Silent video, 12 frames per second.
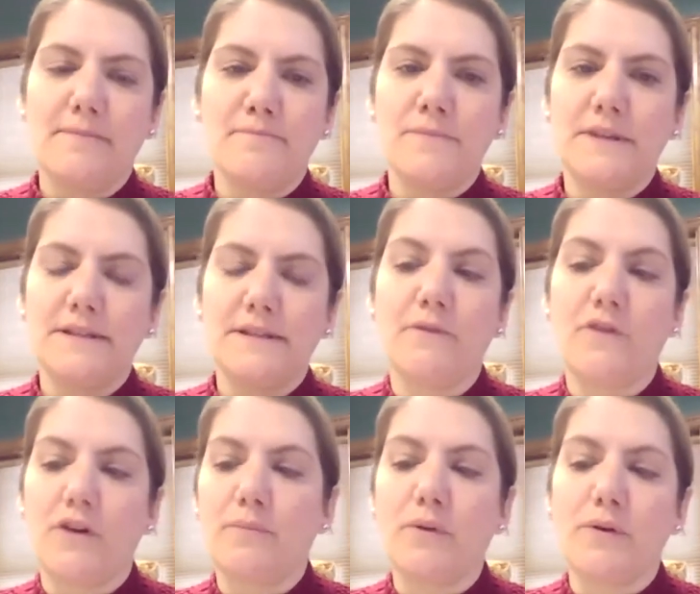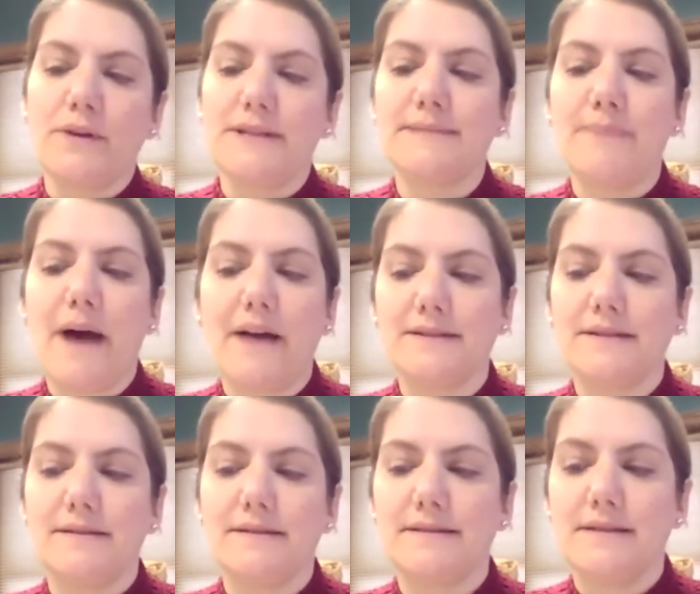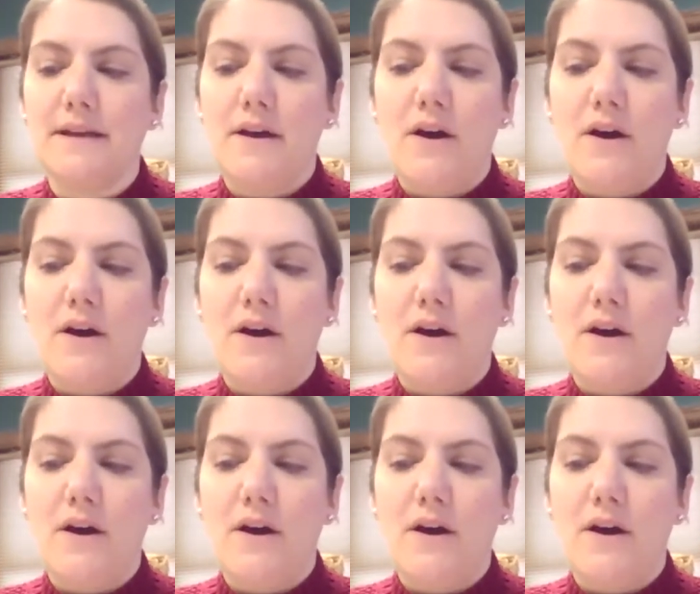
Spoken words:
Some of our employees' spouses